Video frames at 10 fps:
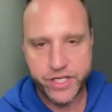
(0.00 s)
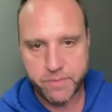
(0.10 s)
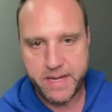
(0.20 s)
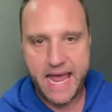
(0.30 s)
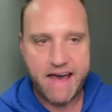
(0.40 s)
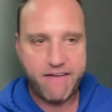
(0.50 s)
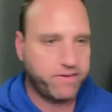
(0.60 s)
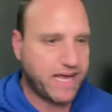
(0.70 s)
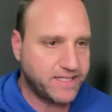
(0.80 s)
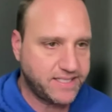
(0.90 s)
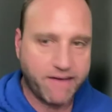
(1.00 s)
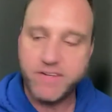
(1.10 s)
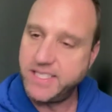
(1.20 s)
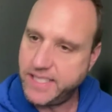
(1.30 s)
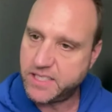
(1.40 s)
on your behalf. We've got a
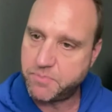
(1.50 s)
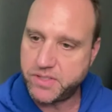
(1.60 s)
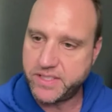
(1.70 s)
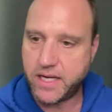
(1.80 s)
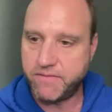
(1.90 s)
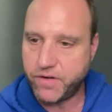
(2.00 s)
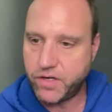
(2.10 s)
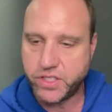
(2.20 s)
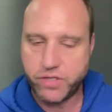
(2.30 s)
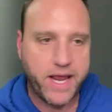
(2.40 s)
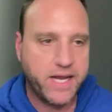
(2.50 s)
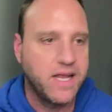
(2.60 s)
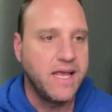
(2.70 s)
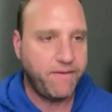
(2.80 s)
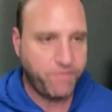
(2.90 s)
76% conversion
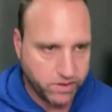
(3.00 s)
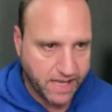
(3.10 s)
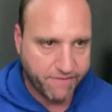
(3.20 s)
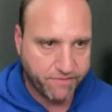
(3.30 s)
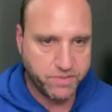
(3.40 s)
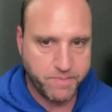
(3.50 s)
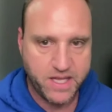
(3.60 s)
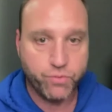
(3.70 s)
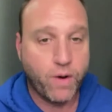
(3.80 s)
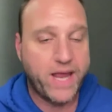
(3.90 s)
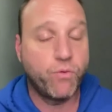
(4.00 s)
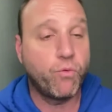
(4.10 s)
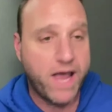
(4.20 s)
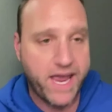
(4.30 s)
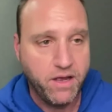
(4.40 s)
rate if you leverage me the
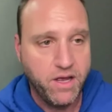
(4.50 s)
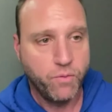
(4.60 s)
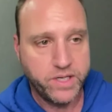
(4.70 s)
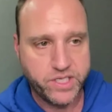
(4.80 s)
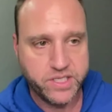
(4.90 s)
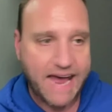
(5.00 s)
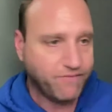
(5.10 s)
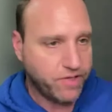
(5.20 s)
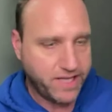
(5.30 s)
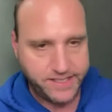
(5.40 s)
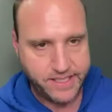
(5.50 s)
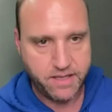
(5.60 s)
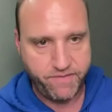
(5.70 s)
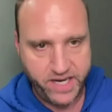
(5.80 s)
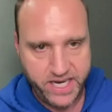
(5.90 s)
right way, which is after they
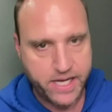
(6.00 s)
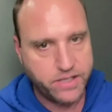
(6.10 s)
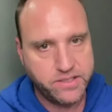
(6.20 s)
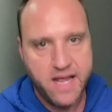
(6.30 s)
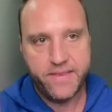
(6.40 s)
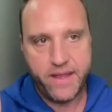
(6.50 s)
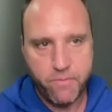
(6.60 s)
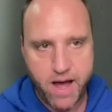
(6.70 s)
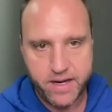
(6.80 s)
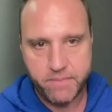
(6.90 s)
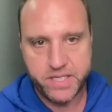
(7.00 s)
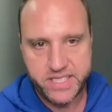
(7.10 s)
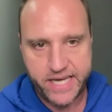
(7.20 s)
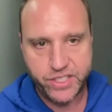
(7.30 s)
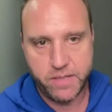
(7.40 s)
see the videos, they want to
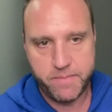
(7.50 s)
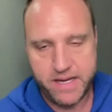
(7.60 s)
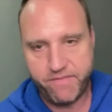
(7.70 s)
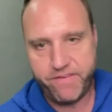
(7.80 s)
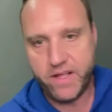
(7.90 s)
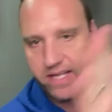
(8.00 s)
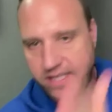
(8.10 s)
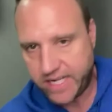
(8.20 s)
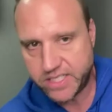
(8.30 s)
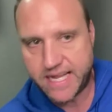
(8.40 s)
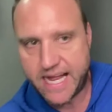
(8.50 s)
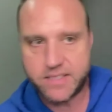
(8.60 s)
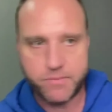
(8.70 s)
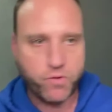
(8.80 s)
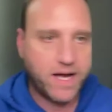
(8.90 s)
potentially be an affiliate. They just
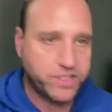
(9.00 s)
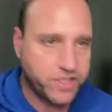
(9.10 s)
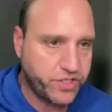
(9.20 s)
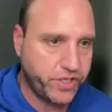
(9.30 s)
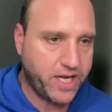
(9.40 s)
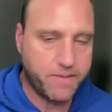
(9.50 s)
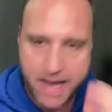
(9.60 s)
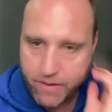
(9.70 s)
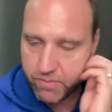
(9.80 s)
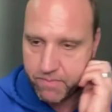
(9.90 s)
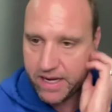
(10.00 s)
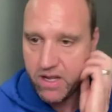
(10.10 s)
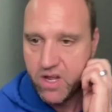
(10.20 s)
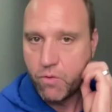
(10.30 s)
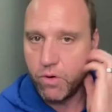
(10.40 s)
got some questions. You get them on with
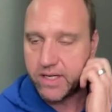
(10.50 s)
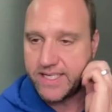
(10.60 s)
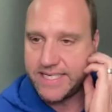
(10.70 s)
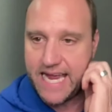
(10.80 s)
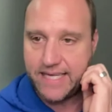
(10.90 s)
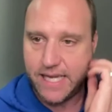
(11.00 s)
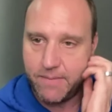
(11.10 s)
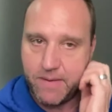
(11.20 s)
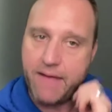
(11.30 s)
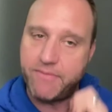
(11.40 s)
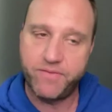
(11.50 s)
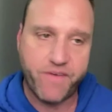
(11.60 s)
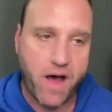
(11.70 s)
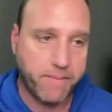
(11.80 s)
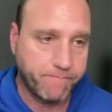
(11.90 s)
me. We're going to tag team and have
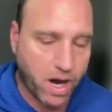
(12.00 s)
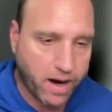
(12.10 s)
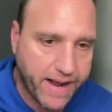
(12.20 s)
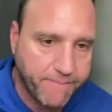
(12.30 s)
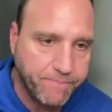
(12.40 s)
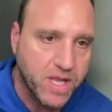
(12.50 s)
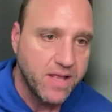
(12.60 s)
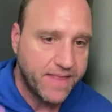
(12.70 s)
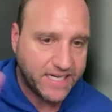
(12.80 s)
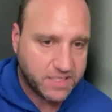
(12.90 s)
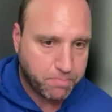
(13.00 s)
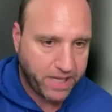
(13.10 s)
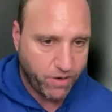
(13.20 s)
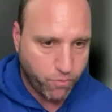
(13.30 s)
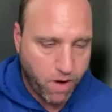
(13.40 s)
some fun. All right. That's
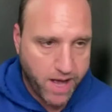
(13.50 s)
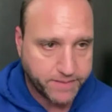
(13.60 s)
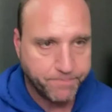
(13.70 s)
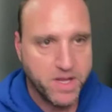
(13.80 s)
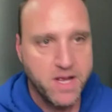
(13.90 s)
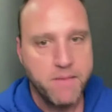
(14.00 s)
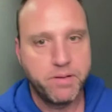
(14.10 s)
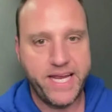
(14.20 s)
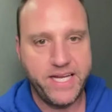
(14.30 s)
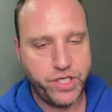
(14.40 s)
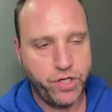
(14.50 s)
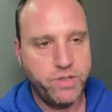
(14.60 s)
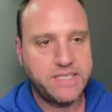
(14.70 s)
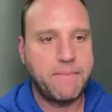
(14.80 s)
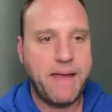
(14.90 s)
plate 1. Plate
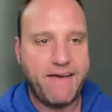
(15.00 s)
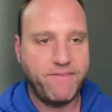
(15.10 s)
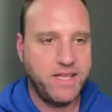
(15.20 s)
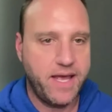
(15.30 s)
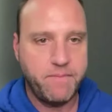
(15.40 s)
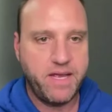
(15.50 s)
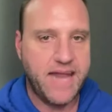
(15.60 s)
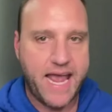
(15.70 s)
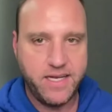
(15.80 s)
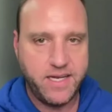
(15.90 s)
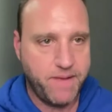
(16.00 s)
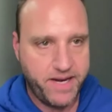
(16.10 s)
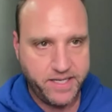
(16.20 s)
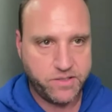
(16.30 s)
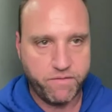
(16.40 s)
2 is I'm having them in 90
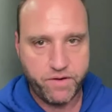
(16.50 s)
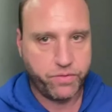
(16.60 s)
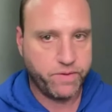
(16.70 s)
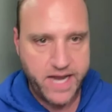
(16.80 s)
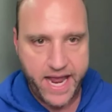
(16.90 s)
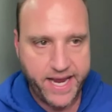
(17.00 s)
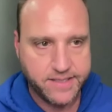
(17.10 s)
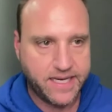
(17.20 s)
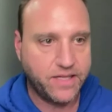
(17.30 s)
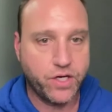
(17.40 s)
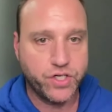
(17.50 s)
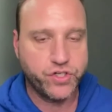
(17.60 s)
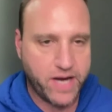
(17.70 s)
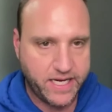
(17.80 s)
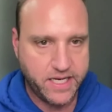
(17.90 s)
minutes over 3 days, get their
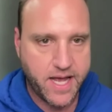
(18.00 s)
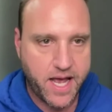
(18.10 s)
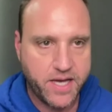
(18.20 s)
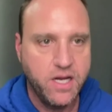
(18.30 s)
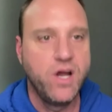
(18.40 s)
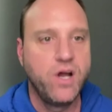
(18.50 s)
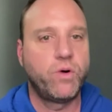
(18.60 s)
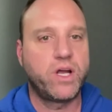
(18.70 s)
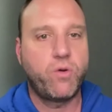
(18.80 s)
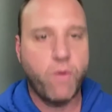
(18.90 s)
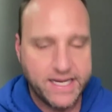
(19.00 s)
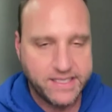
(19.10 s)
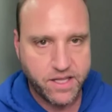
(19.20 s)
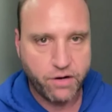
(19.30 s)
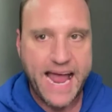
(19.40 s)
training done,
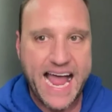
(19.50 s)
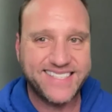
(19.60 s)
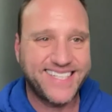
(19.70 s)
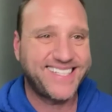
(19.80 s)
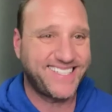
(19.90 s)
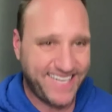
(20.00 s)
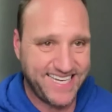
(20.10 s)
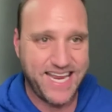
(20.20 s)
request their access because